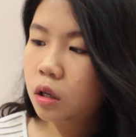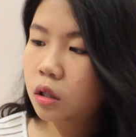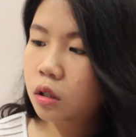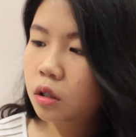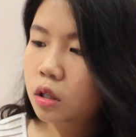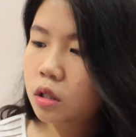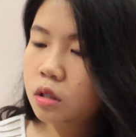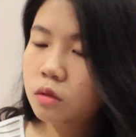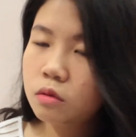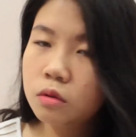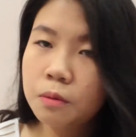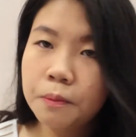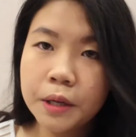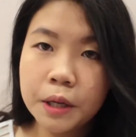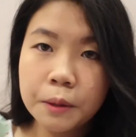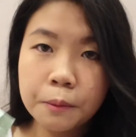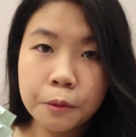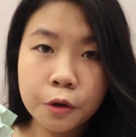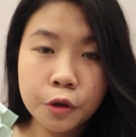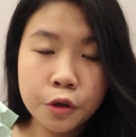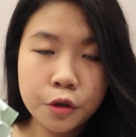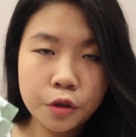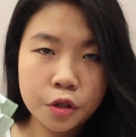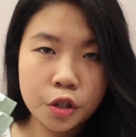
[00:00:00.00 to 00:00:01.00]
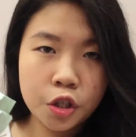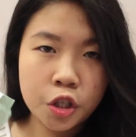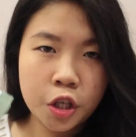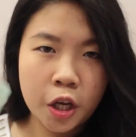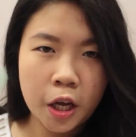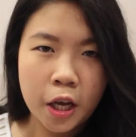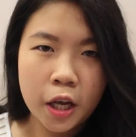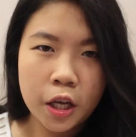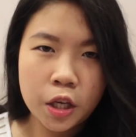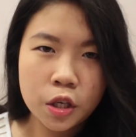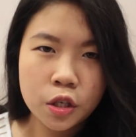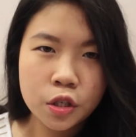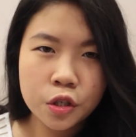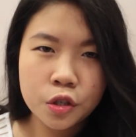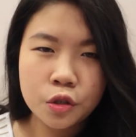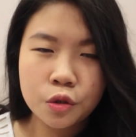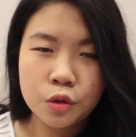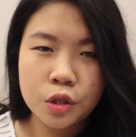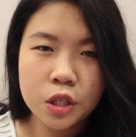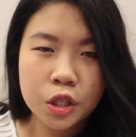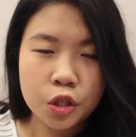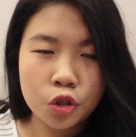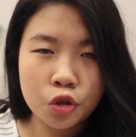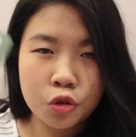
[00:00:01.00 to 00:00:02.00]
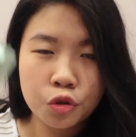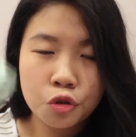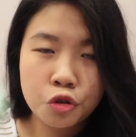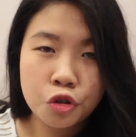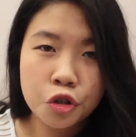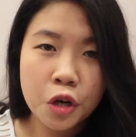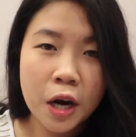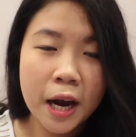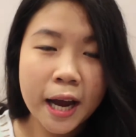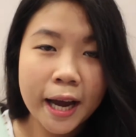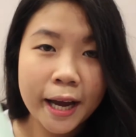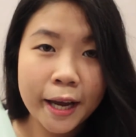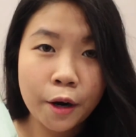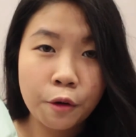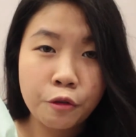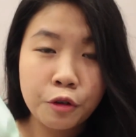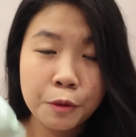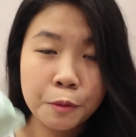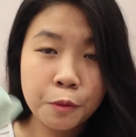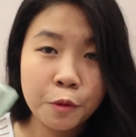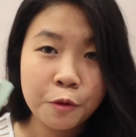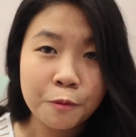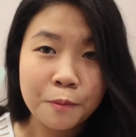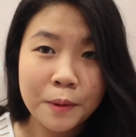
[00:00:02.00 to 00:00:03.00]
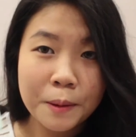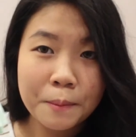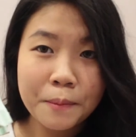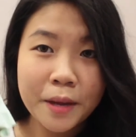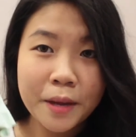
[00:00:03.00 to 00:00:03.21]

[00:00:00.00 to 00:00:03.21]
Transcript: This would be a good change to just try or remove my